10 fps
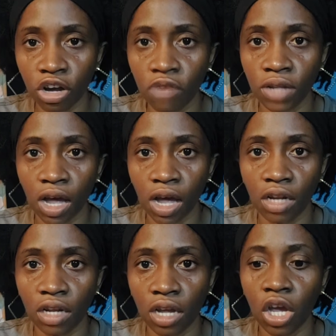for that.
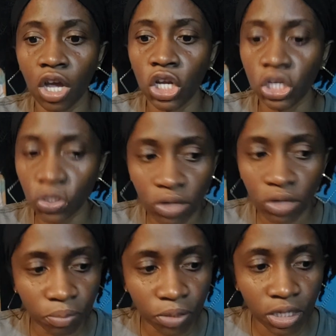You're going
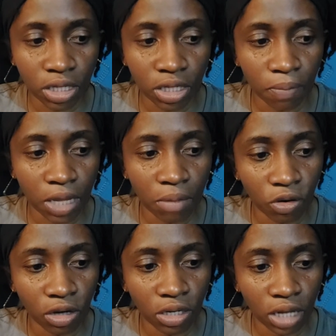to put something
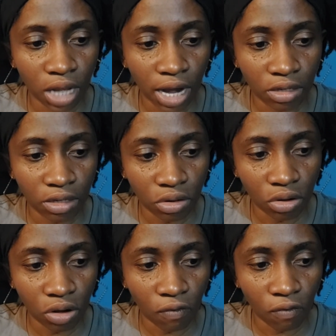more in the lines
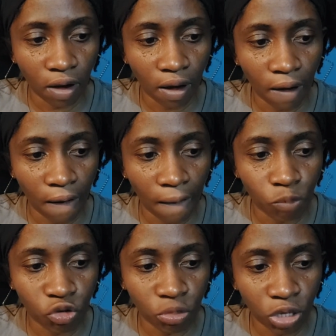of
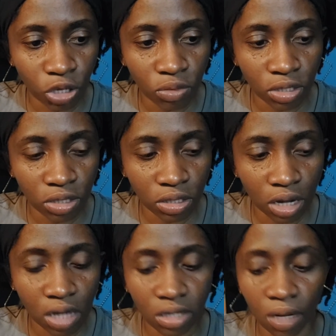3 points we discussed.